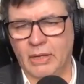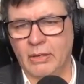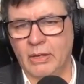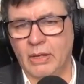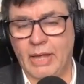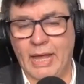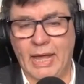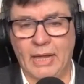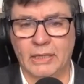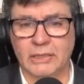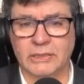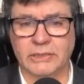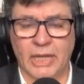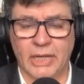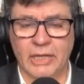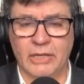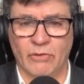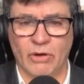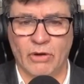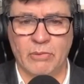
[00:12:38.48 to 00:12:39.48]
Uh, Alex,
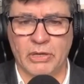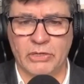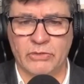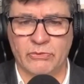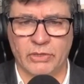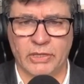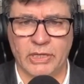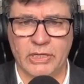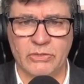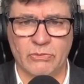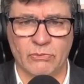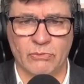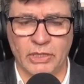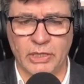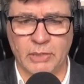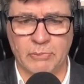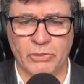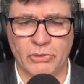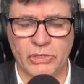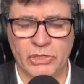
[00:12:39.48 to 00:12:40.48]
thank you very much for this.
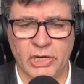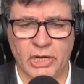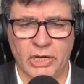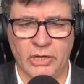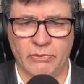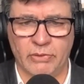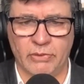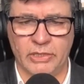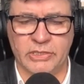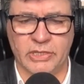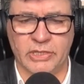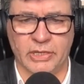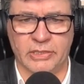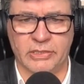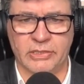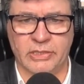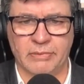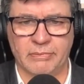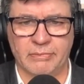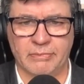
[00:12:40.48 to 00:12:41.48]
Really appreciate your
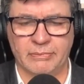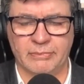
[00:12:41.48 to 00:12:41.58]
insights.